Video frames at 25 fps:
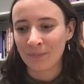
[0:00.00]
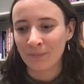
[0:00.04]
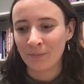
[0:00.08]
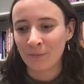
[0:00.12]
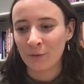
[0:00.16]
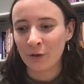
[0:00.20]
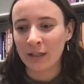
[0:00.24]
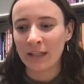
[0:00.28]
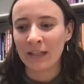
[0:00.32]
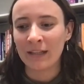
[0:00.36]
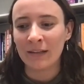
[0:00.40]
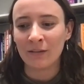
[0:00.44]

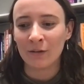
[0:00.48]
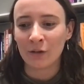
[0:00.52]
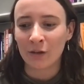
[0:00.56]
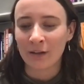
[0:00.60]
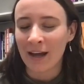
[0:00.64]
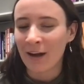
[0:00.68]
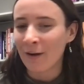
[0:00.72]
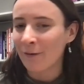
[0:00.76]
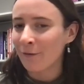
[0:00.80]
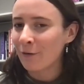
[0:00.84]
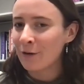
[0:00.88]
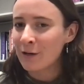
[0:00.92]
really look
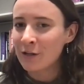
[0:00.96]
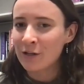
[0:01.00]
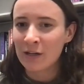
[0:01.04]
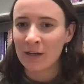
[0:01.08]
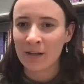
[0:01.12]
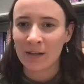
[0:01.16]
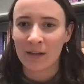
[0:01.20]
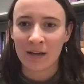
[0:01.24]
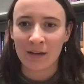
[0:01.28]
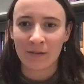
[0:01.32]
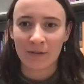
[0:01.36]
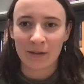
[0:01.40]
out for each
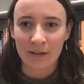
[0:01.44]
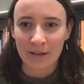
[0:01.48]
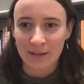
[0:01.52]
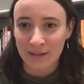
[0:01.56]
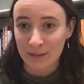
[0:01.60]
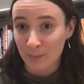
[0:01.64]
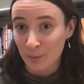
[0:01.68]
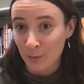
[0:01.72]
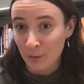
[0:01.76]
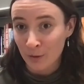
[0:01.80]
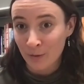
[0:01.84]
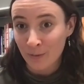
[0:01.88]
other, really
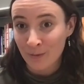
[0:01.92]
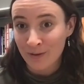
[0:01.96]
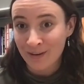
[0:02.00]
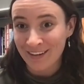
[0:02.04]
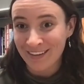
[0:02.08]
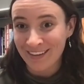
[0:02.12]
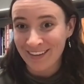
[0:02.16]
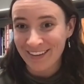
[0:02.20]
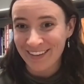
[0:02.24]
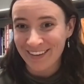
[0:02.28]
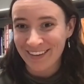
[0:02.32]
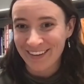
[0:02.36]
support one
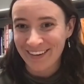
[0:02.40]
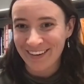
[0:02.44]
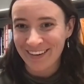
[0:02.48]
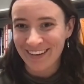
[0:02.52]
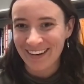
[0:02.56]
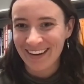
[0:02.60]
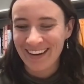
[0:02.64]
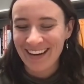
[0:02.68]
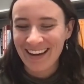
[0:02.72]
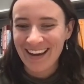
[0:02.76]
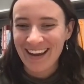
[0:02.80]
another,